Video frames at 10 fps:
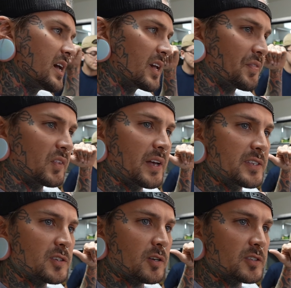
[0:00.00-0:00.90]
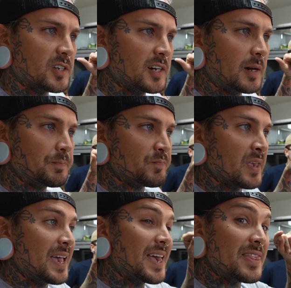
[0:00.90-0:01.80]
get the lights all set up,
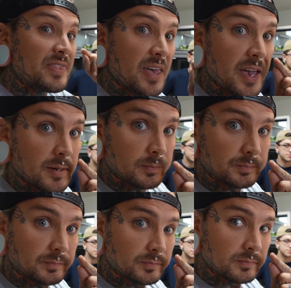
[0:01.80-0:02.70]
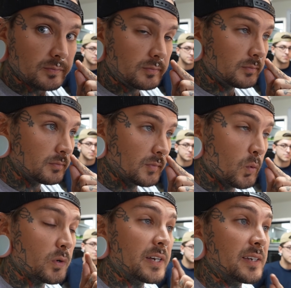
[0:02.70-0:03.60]
and then
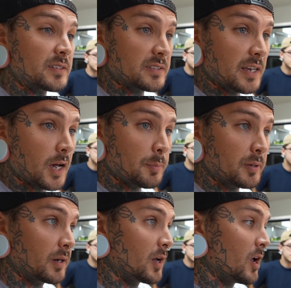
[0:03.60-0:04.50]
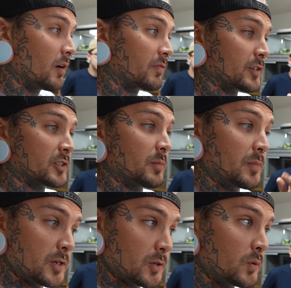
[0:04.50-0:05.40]
we're getting set up for some
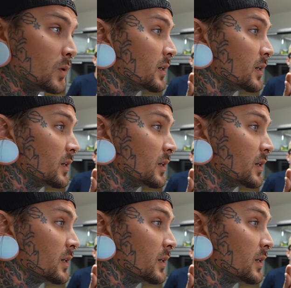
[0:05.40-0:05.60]
new